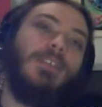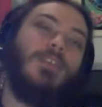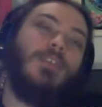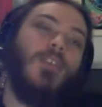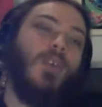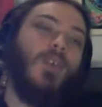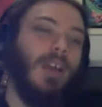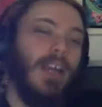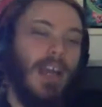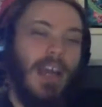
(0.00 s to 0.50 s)

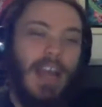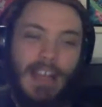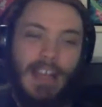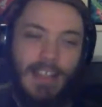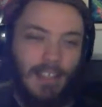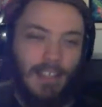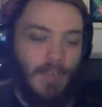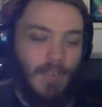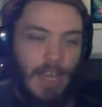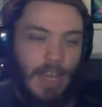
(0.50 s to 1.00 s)
there's all
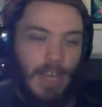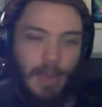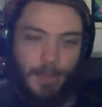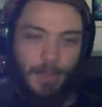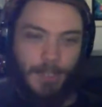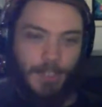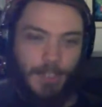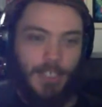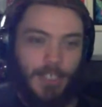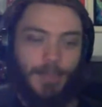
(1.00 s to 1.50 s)
kinds of
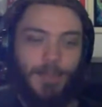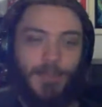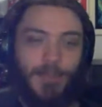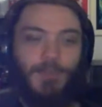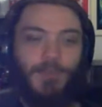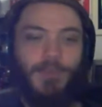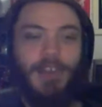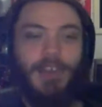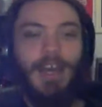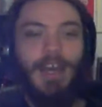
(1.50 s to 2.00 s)
hobby
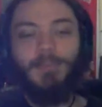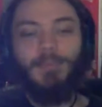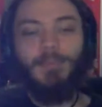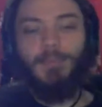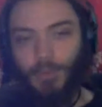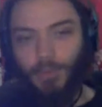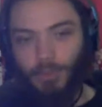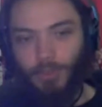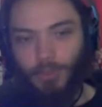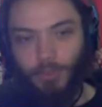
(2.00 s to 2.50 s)
shops. You've
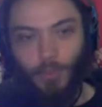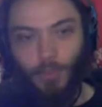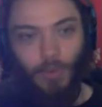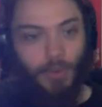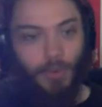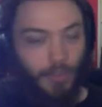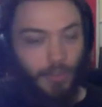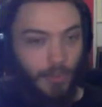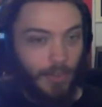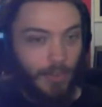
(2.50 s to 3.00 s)
got
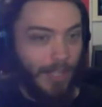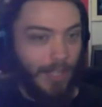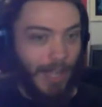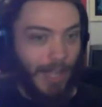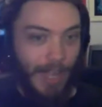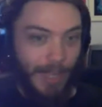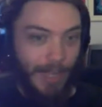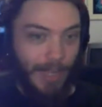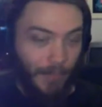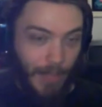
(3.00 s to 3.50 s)
bookstores are a
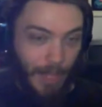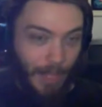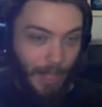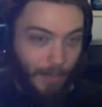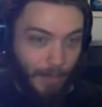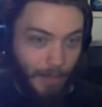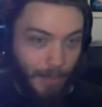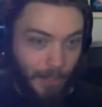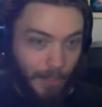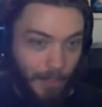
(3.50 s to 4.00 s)
kind of hobby
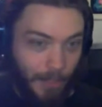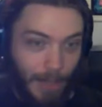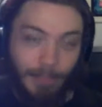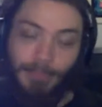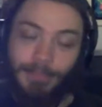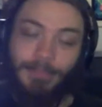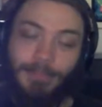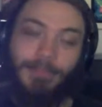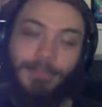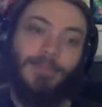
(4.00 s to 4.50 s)
shop.
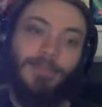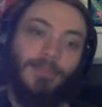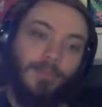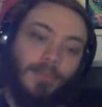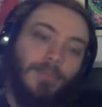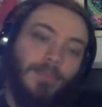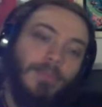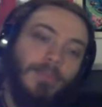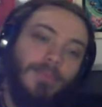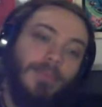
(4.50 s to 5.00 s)

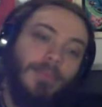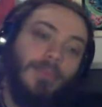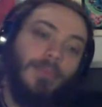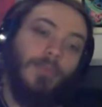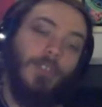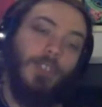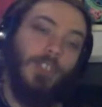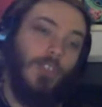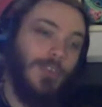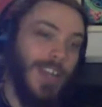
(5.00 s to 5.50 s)

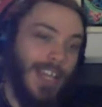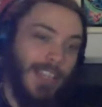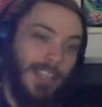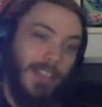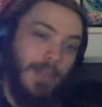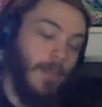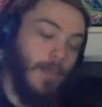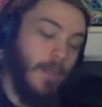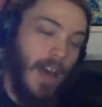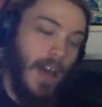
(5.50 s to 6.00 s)
You've
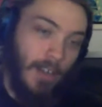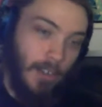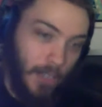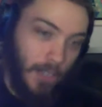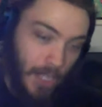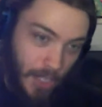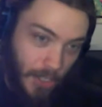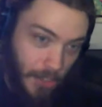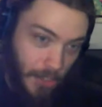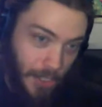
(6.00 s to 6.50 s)
got the model
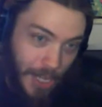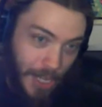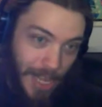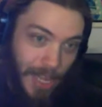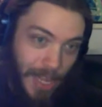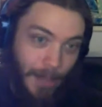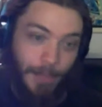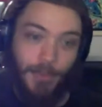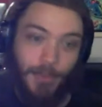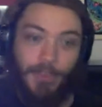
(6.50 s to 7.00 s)
kit
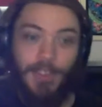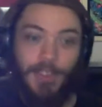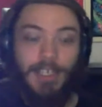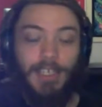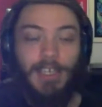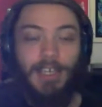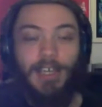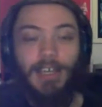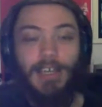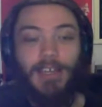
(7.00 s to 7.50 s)
shops,
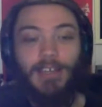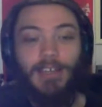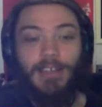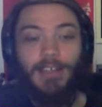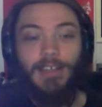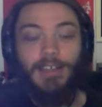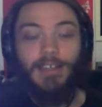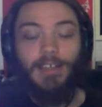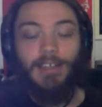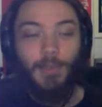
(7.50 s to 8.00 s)
the
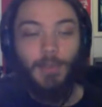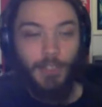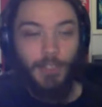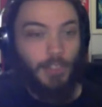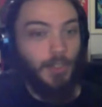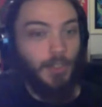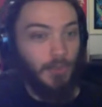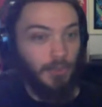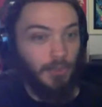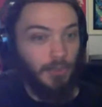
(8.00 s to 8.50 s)

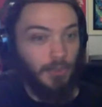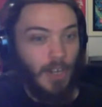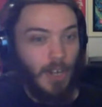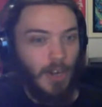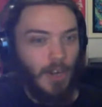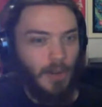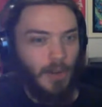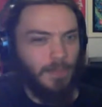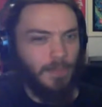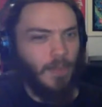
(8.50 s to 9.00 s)
which usually
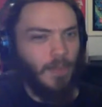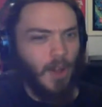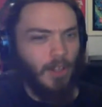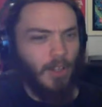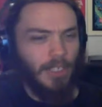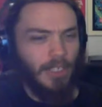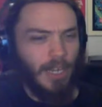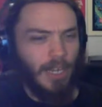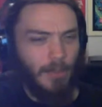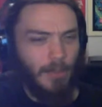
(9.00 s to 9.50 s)
are
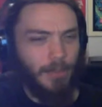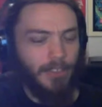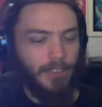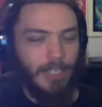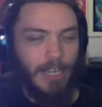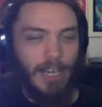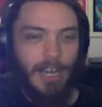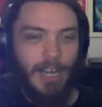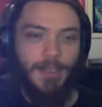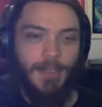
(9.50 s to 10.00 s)
all-encompassing
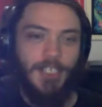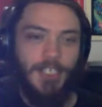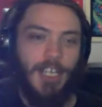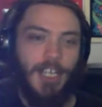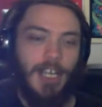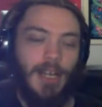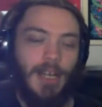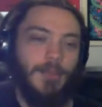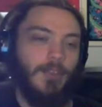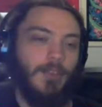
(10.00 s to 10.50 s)
hobby
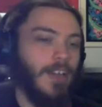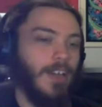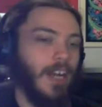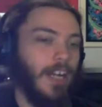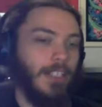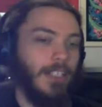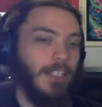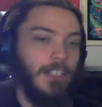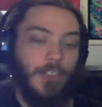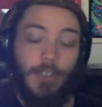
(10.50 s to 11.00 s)
shops. You've
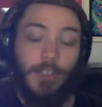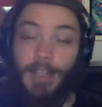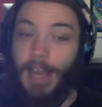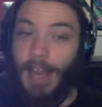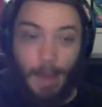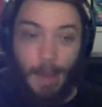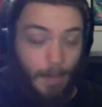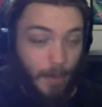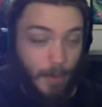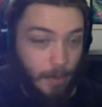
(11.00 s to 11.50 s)
got your
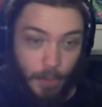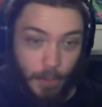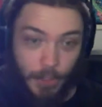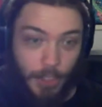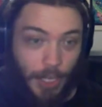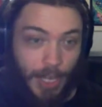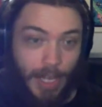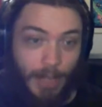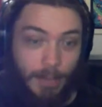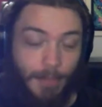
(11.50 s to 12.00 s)
comic book
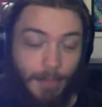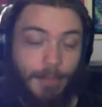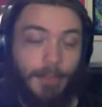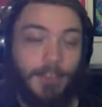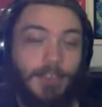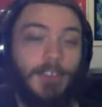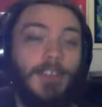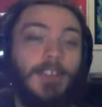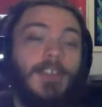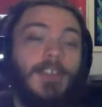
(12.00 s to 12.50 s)
shops.